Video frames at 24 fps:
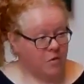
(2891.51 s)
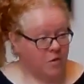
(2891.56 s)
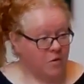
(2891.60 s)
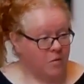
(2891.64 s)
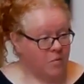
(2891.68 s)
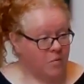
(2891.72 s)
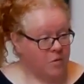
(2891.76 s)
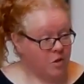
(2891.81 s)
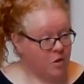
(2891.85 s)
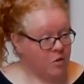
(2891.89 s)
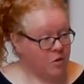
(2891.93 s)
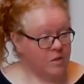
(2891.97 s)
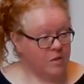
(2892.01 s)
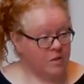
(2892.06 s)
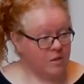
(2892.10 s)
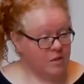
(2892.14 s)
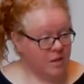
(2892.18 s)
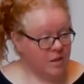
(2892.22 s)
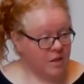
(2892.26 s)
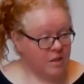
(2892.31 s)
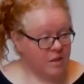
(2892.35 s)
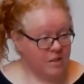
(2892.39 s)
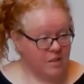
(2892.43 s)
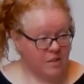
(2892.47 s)
for choosing
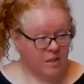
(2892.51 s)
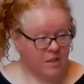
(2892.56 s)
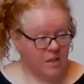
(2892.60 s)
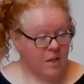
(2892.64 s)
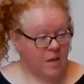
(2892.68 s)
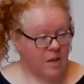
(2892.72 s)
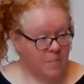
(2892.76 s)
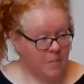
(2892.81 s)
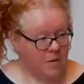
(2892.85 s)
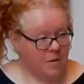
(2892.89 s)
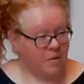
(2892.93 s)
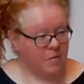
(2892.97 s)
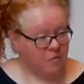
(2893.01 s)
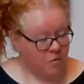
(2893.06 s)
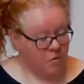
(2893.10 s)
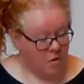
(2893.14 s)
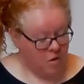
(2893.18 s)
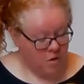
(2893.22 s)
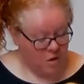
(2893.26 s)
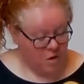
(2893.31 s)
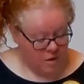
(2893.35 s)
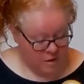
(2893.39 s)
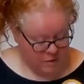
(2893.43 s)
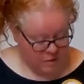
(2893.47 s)
today's theme and
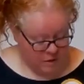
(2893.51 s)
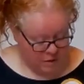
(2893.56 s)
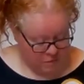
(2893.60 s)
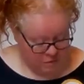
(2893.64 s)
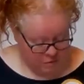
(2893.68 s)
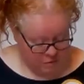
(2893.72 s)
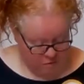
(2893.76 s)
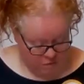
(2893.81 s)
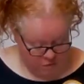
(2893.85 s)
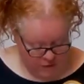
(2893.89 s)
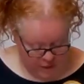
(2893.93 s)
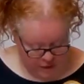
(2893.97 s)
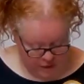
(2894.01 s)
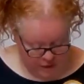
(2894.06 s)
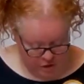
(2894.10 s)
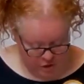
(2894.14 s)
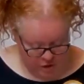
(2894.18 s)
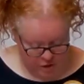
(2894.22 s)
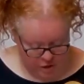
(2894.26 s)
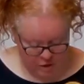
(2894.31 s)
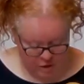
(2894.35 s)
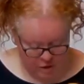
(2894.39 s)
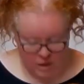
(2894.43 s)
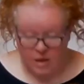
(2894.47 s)
for a lovely
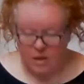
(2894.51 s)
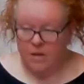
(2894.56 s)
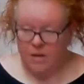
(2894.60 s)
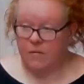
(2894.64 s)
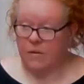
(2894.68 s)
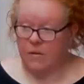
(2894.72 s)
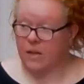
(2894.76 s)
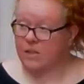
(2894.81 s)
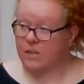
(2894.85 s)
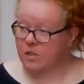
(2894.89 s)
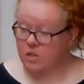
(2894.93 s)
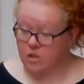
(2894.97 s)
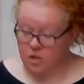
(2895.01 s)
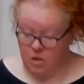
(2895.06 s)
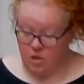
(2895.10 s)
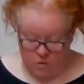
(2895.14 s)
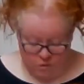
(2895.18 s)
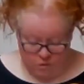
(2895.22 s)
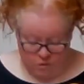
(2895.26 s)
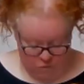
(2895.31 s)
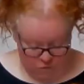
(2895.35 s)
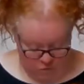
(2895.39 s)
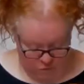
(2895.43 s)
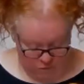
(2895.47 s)
reflection. Thanks to
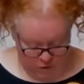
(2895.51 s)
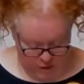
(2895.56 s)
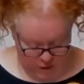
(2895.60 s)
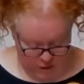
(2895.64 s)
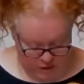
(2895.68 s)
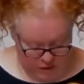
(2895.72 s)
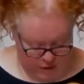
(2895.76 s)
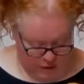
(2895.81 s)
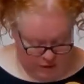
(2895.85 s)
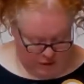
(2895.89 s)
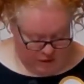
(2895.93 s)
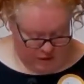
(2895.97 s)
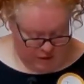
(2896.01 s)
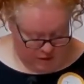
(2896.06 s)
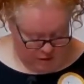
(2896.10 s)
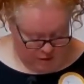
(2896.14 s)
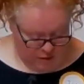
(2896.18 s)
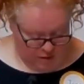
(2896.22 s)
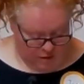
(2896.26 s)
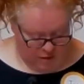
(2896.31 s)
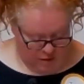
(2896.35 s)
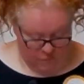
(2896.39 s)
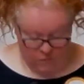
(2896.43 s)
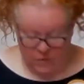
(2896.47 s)
John for reading.
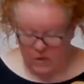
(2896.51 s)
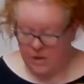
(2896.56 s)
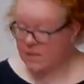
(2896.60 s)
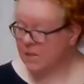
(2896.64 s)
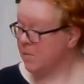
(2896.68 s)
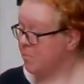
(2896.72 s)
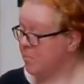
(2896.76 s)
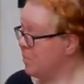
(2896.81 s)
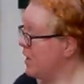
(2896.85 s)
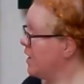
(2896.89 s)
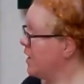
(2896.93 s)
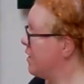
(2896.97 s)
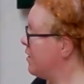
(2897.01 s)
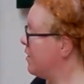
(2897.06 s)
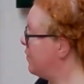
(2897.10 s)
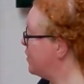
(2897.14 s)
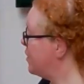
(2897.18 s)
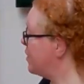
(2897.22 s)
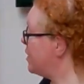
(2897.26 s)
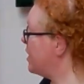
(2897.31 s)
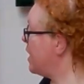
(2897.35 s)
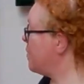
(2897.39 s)
Thanks to Blanca for